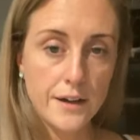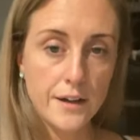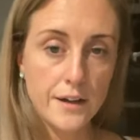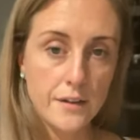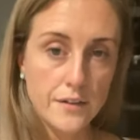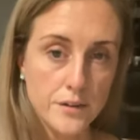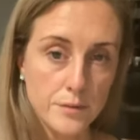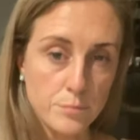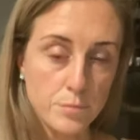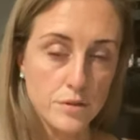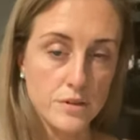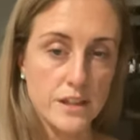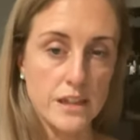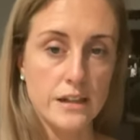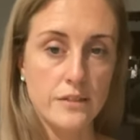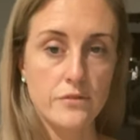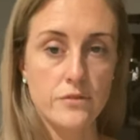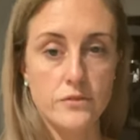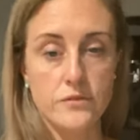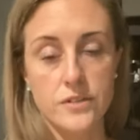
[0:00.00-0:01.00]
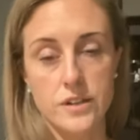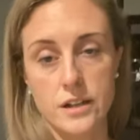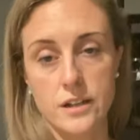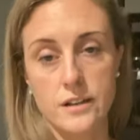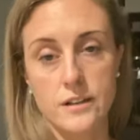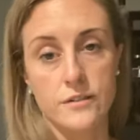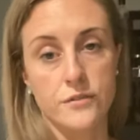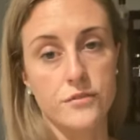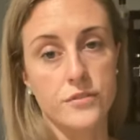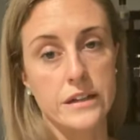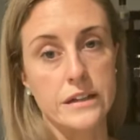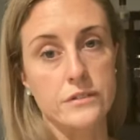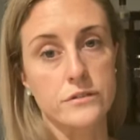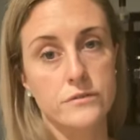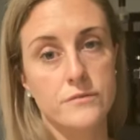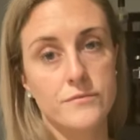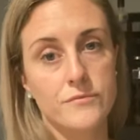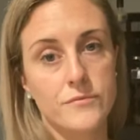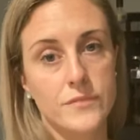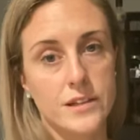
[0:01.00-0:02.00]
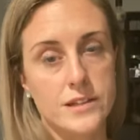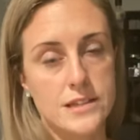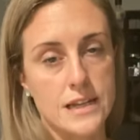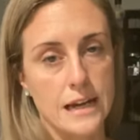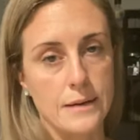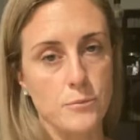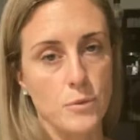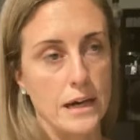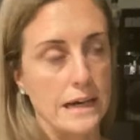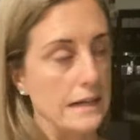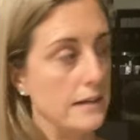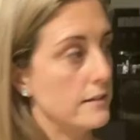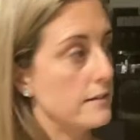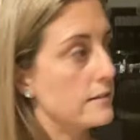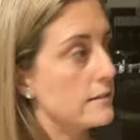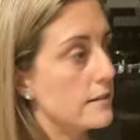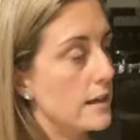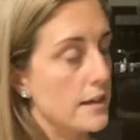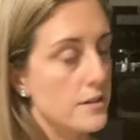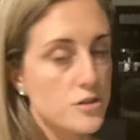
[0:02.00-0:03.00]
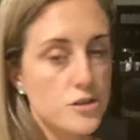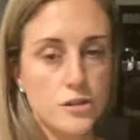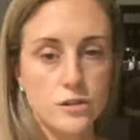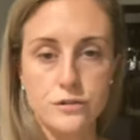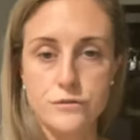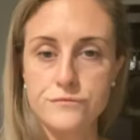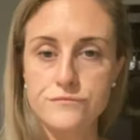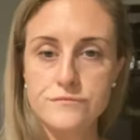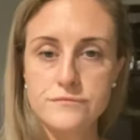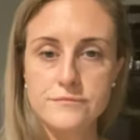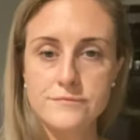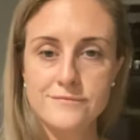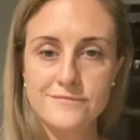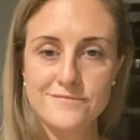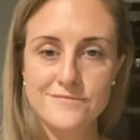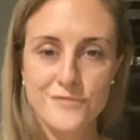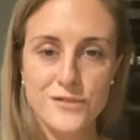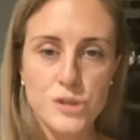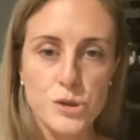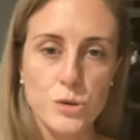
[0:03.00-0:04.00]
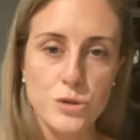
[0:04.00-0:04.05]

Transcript: that believe, think, and feel the same way as you. Talk